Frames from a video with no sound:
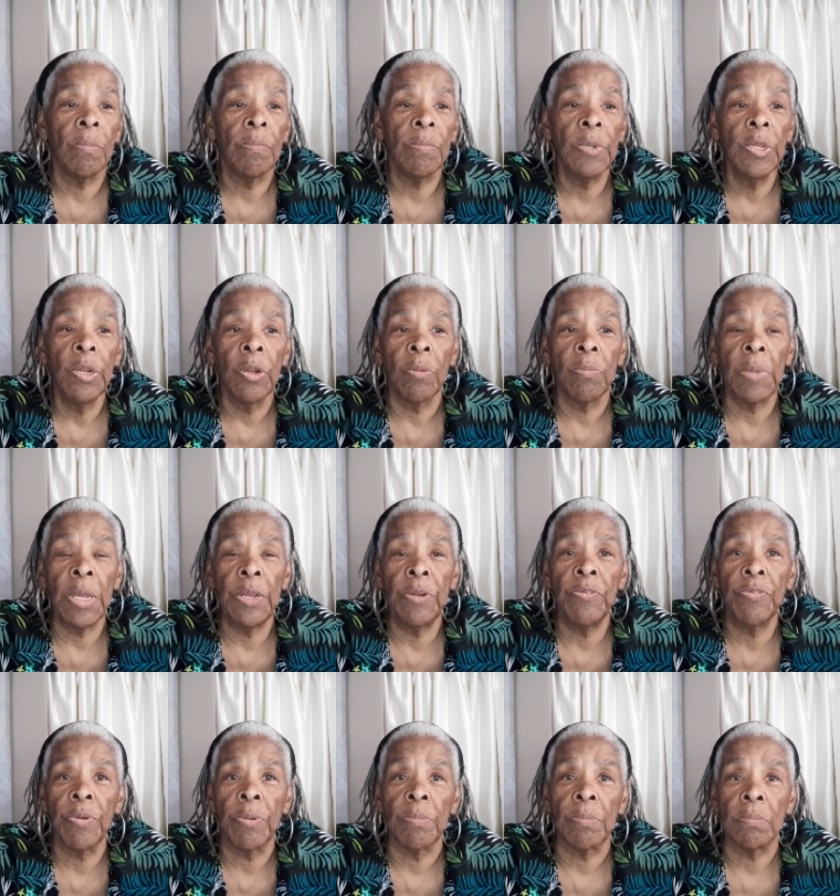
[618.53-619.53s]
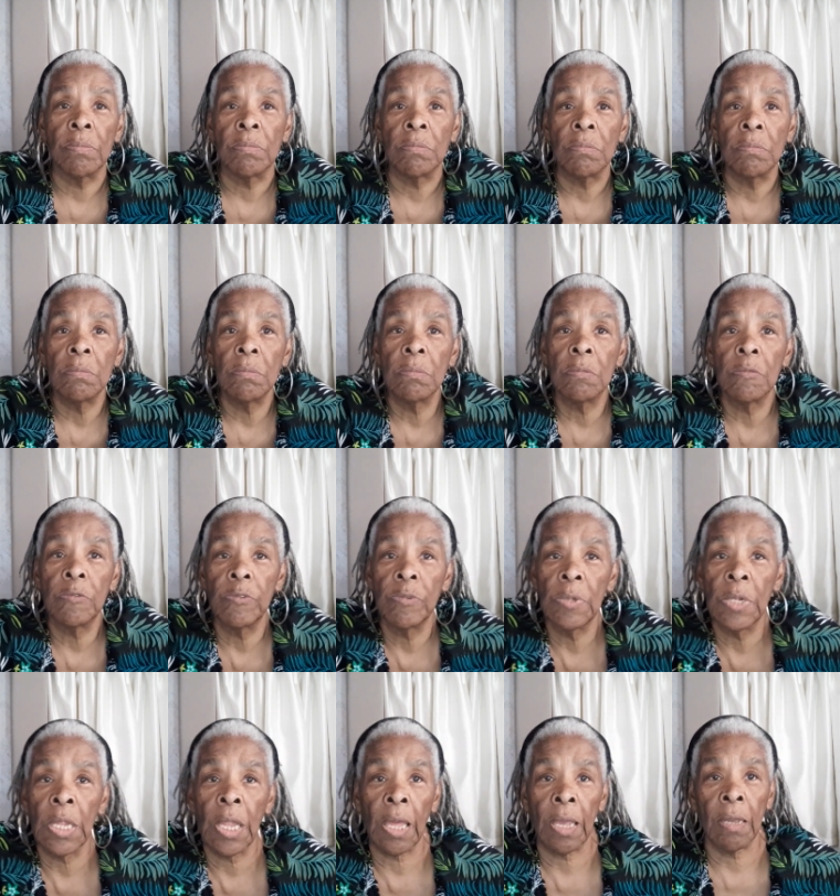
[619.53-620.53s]
you know, made from
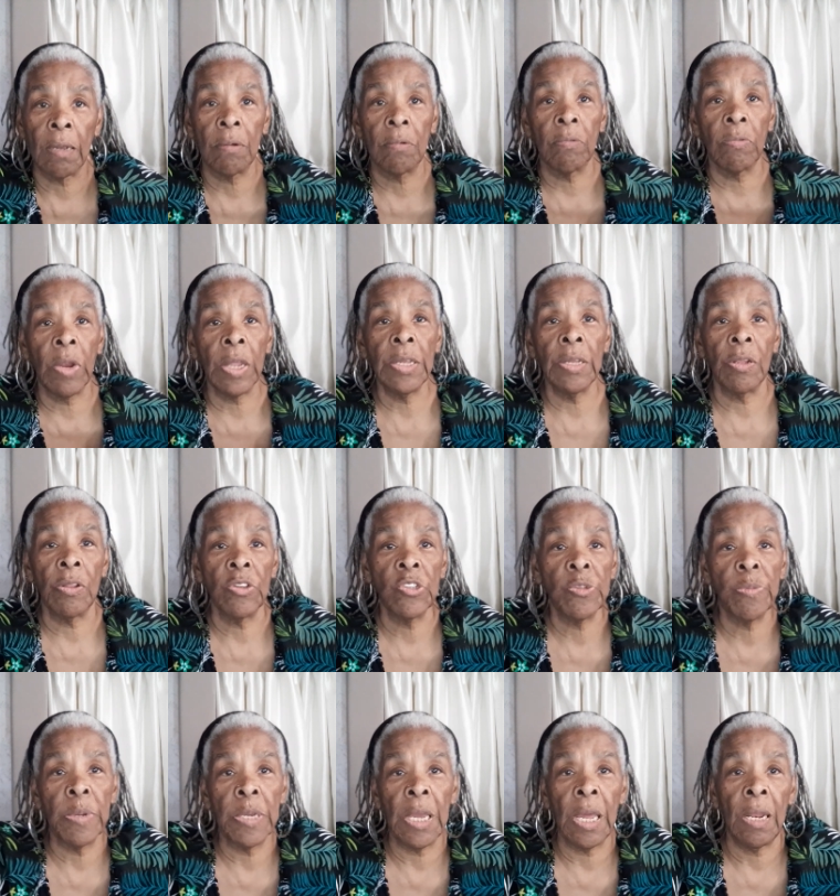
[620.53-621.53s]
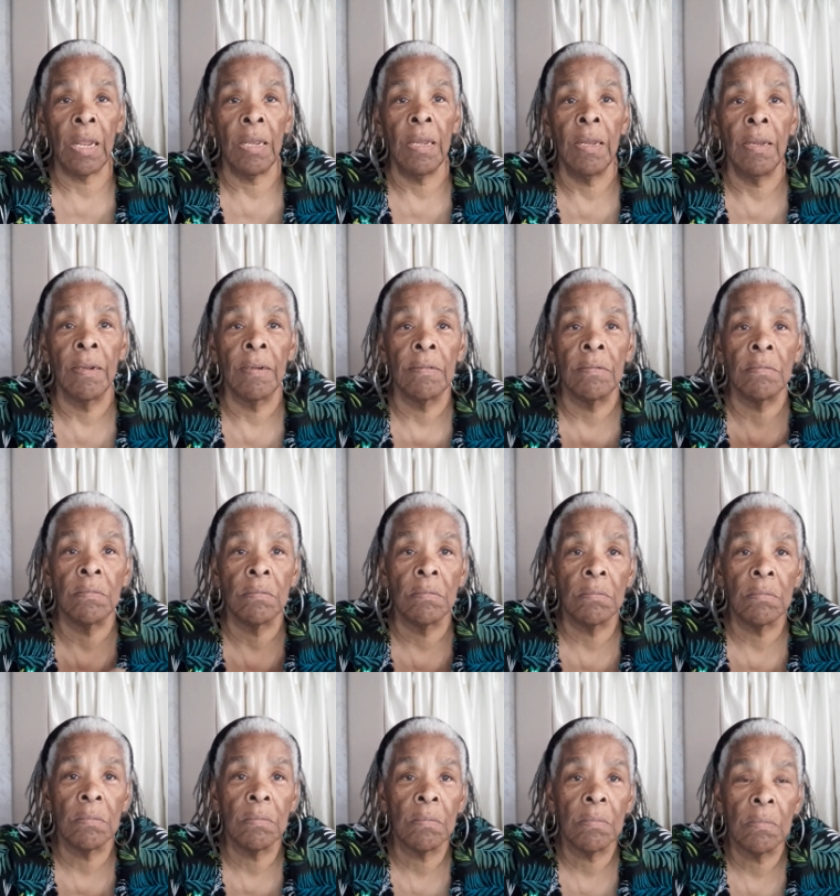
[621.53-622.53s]
like regular spaghetti and
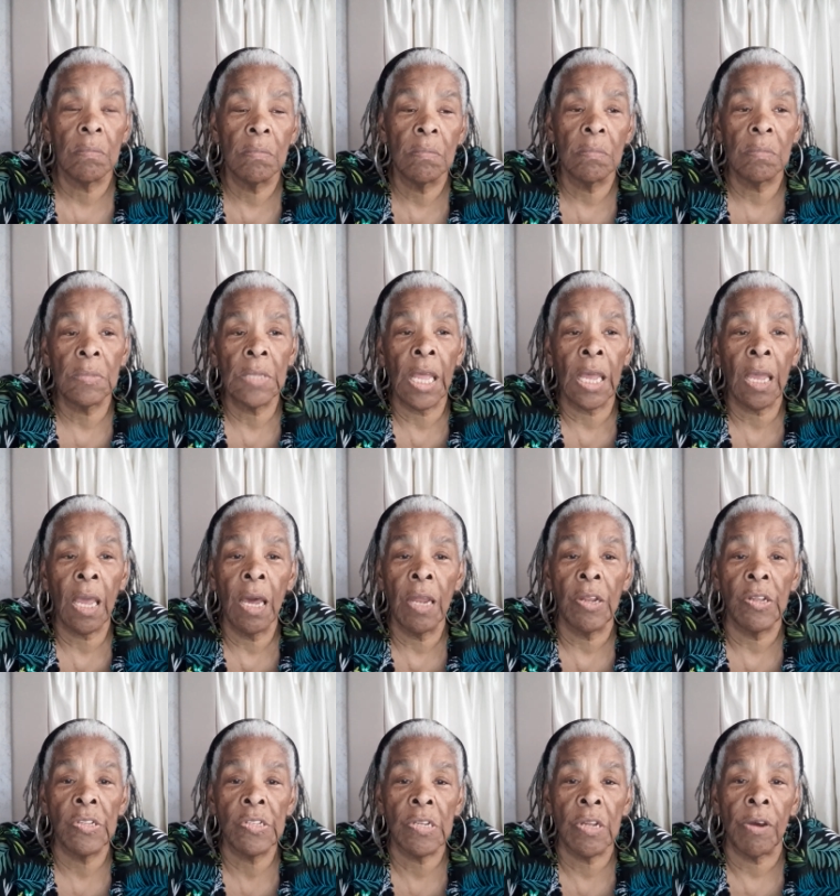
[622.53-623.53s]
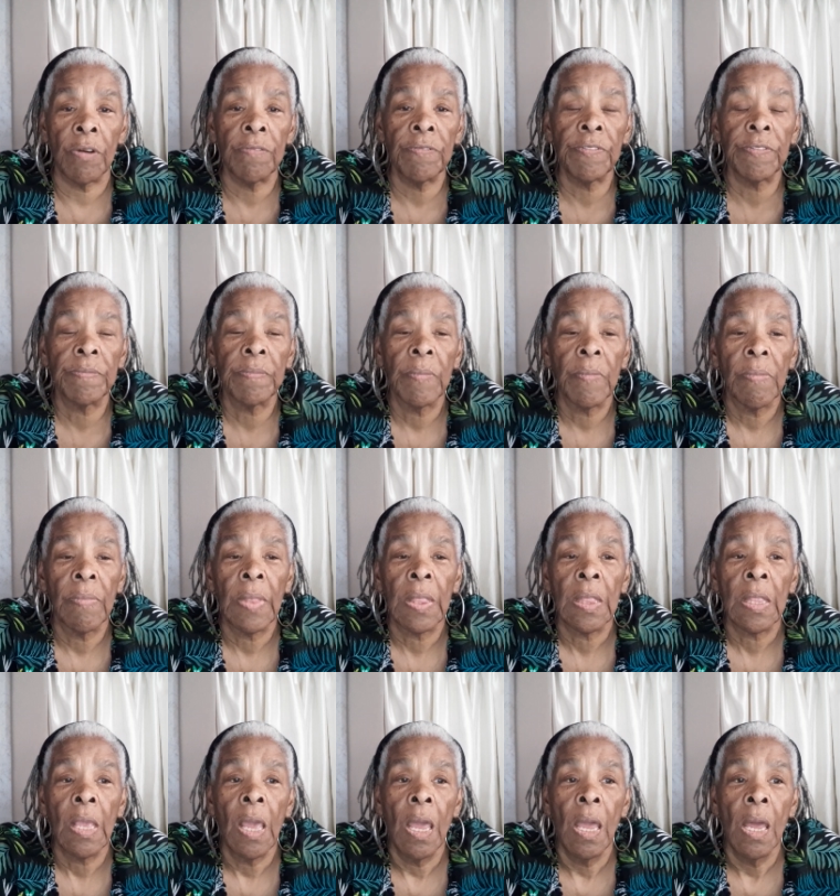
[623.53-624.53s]
that kind of stuff,
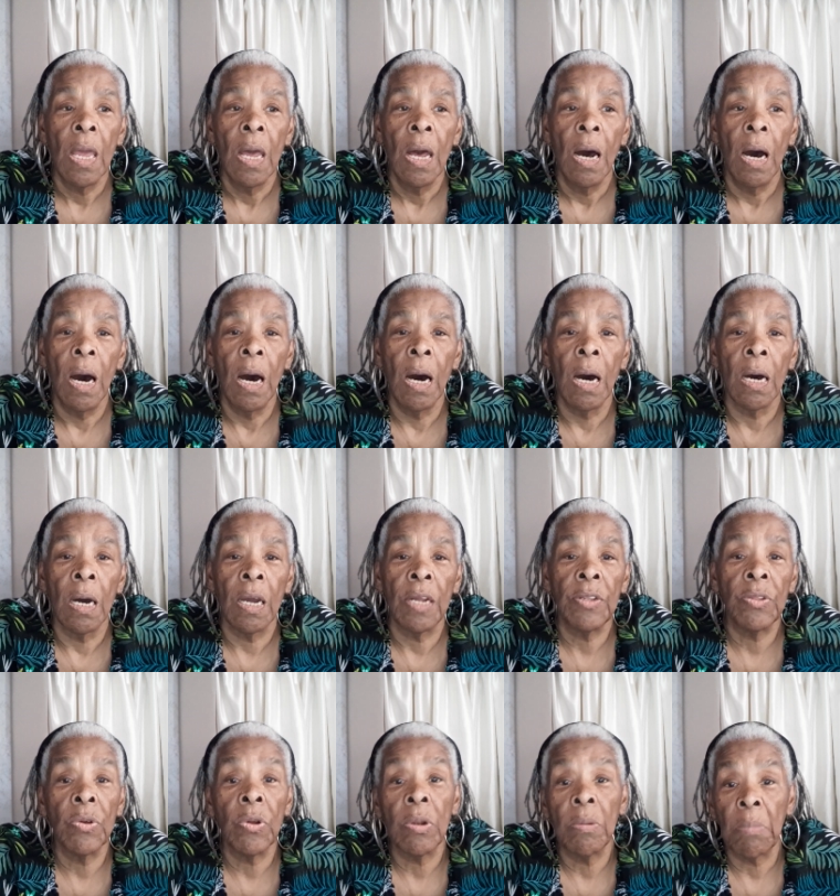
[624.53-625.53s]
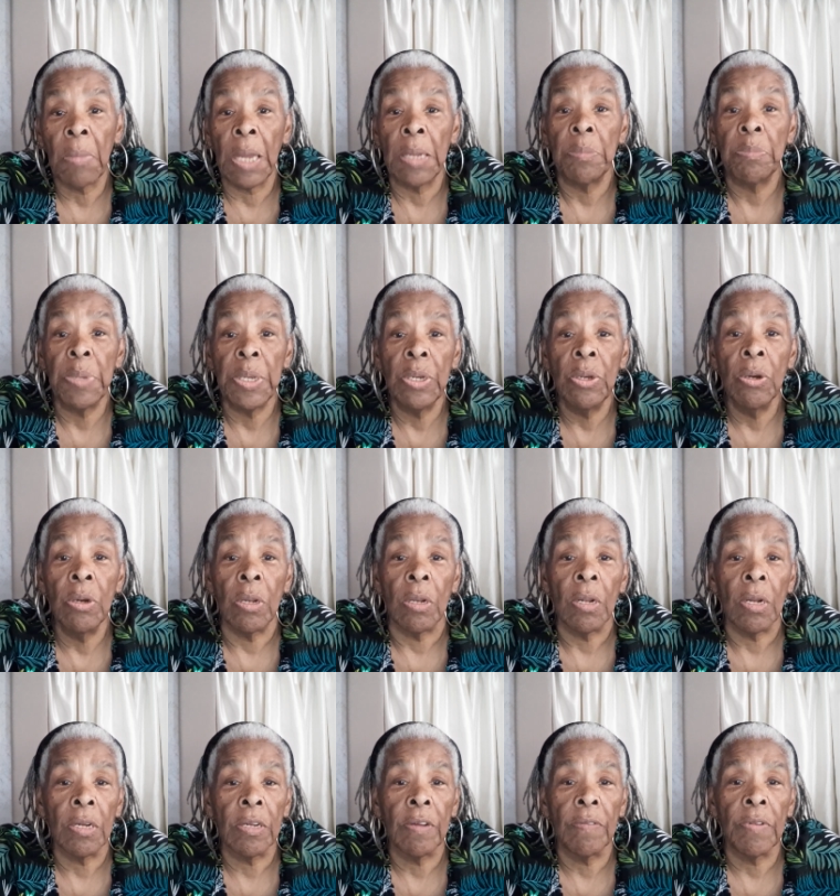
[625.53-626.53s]
I thought it might be good.
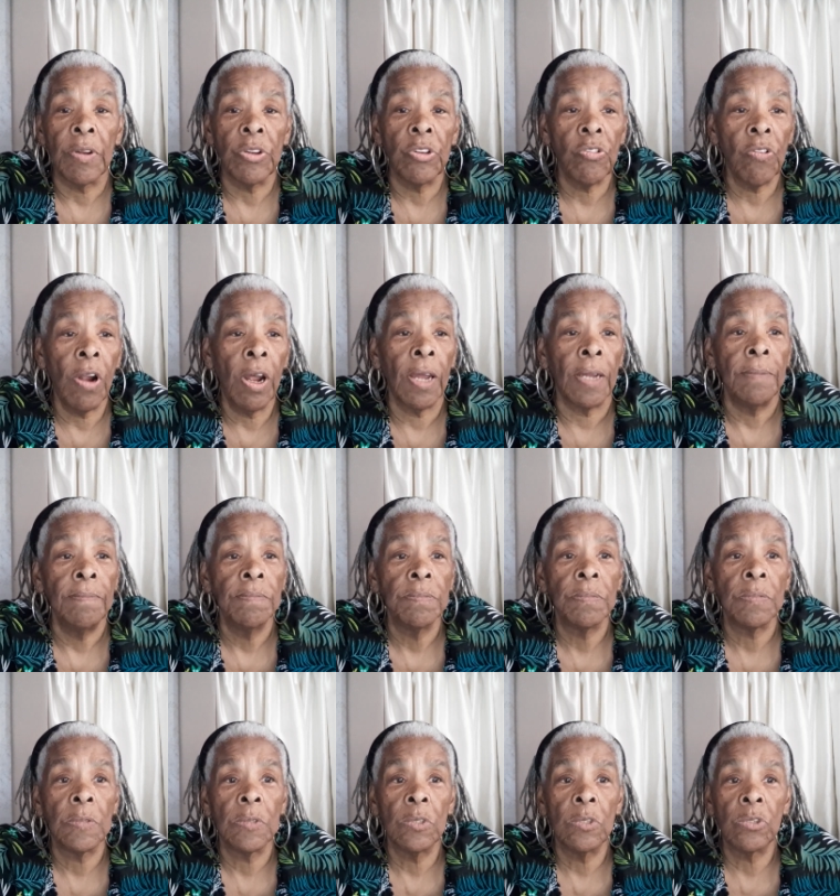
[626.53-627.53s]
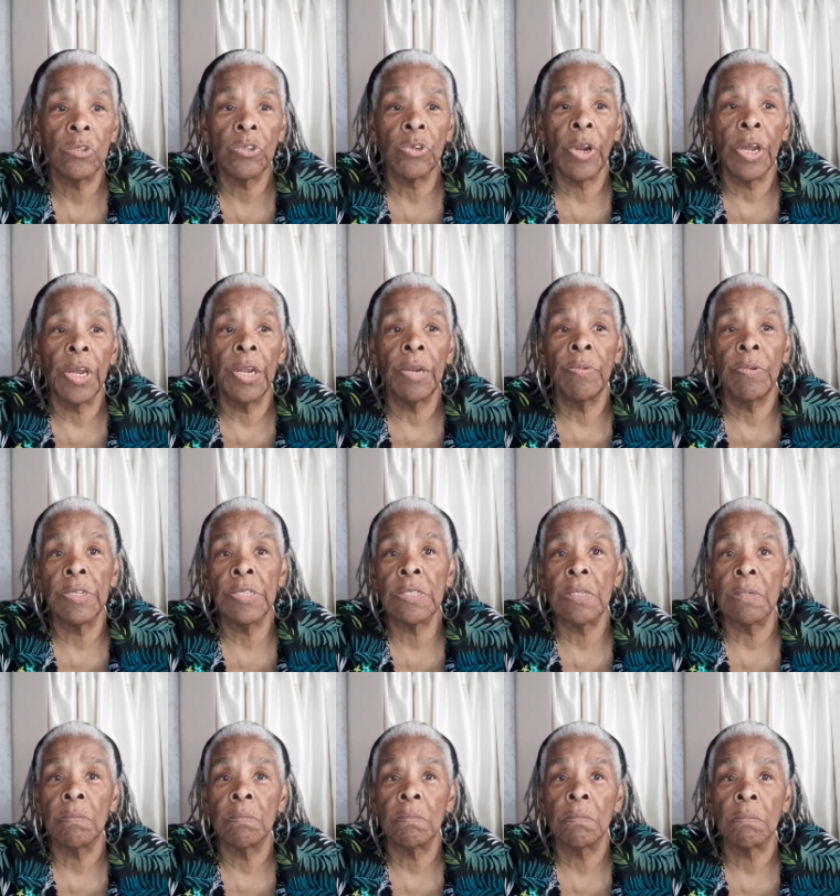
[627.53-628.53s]
I'll give it a try. Try it with
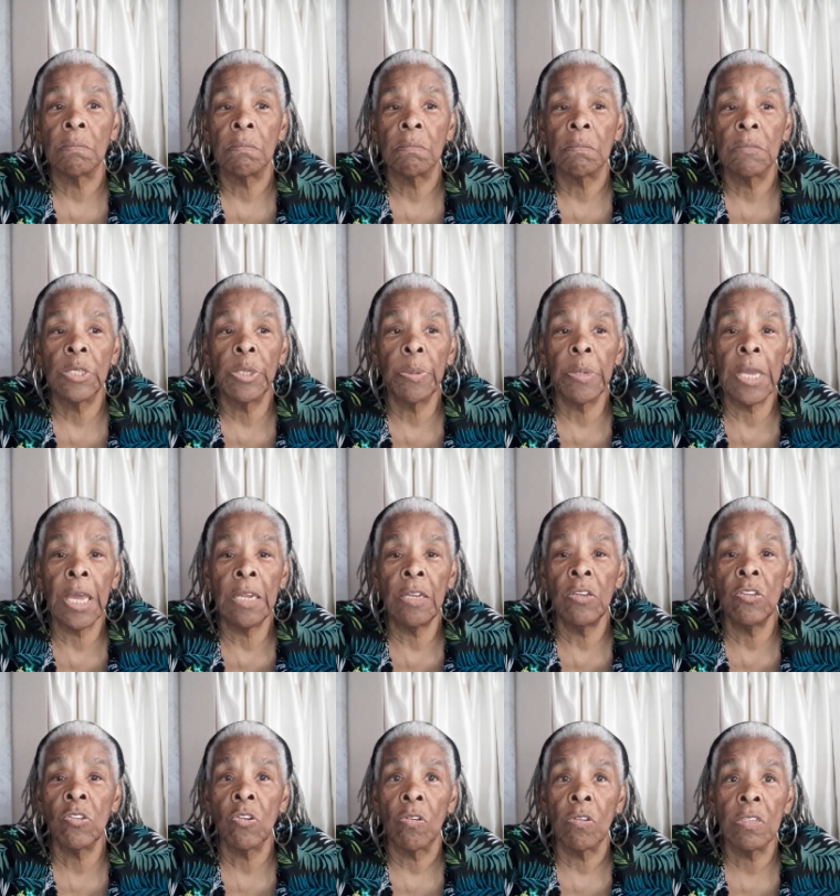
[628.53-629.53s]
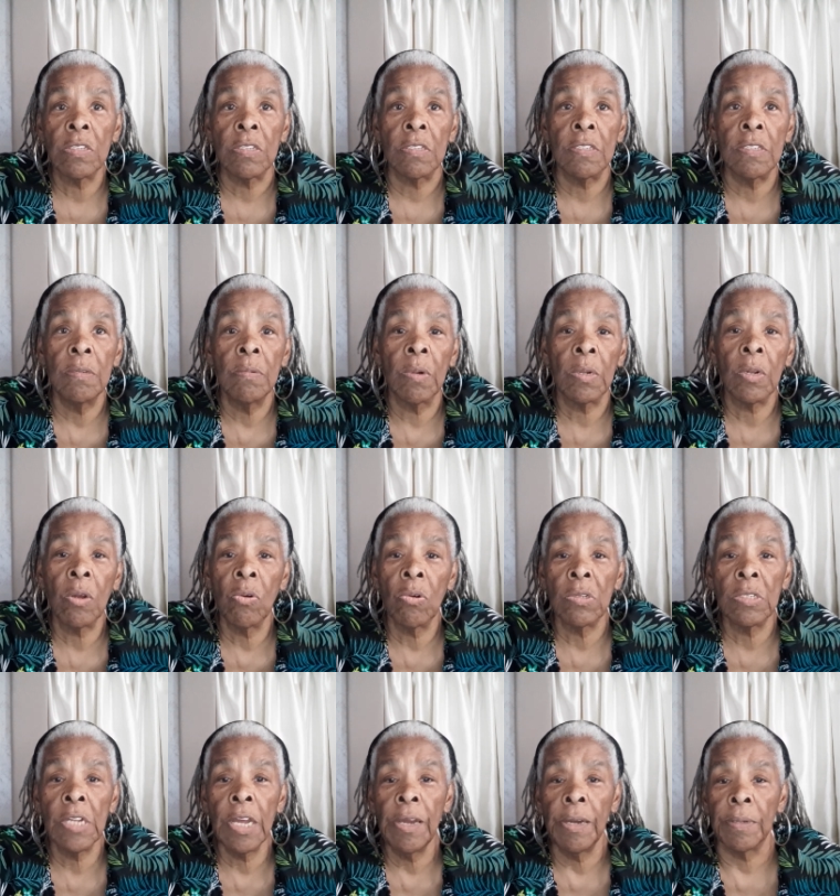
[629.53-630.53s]
some spaghetti sauce and see what
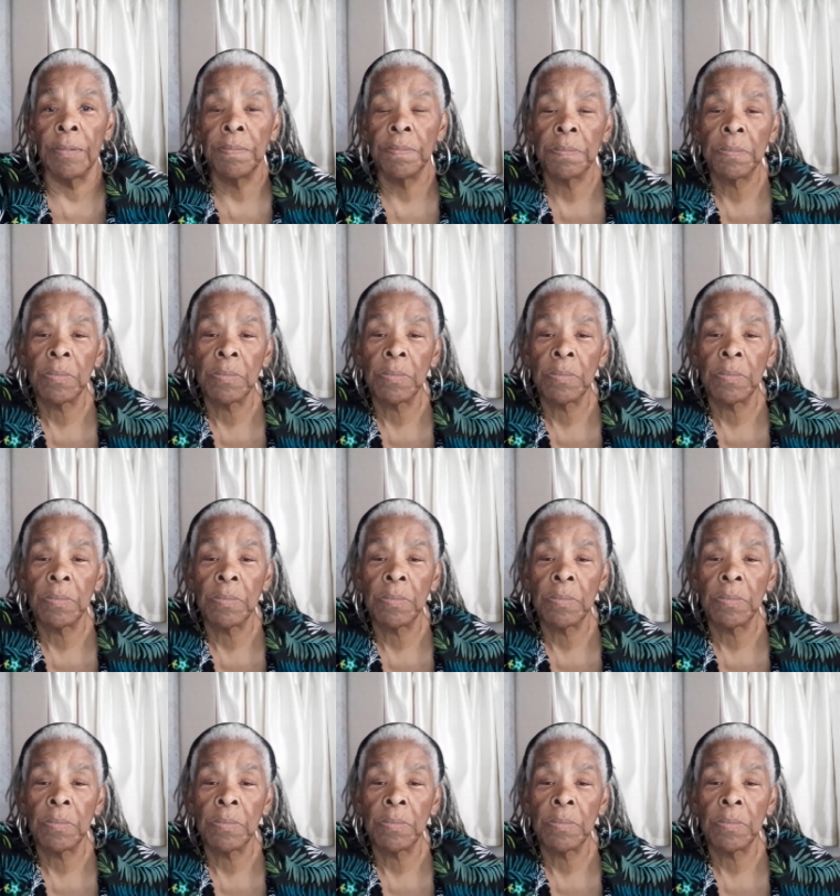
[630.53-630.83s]
goes down.